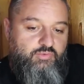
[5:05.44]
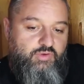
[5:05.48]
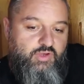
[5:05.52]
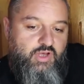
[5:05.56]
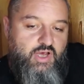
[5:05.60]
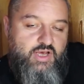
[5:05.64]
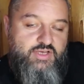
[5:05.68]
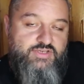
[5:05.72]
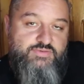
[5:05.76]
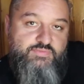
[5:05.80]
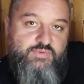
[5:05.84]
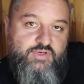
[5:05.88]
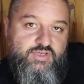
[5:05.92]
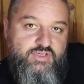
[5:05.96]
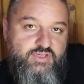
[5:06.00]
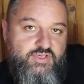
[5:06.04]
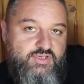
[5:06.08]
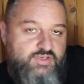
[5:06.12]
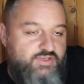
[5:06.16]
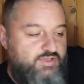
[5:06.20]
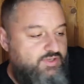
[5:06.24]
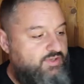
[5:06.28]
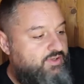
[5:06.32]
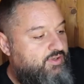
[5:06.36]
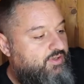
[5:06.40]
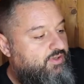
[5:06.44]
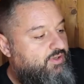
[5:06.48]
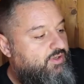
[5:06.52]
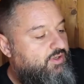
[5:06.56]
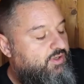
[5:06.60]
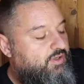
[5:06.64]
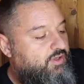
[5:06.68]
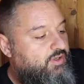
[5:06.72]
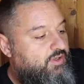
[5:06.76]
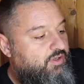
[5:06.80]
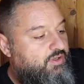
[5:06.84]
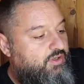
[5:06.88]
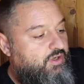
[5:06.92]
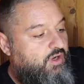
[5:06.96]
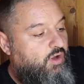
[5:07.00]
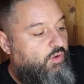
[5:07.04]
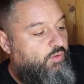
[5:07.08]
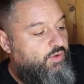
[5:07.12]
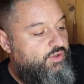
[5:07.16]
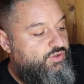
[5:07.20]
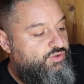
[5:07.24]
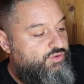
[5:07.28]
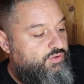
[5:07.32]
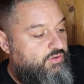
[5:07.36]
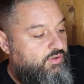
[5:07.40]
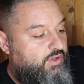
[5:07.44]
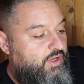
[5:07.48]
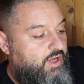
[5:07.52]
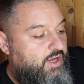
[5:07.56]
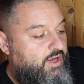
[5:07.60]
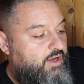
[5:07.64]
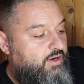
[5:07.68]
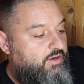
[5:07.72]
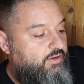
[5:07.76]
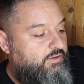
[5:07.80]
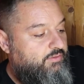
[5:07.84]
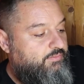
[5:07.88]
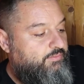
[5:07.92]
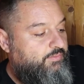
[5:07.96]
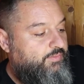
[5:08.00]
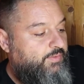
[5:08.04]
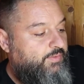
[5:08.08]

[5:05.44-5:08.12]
gas mixes. Now it's on air.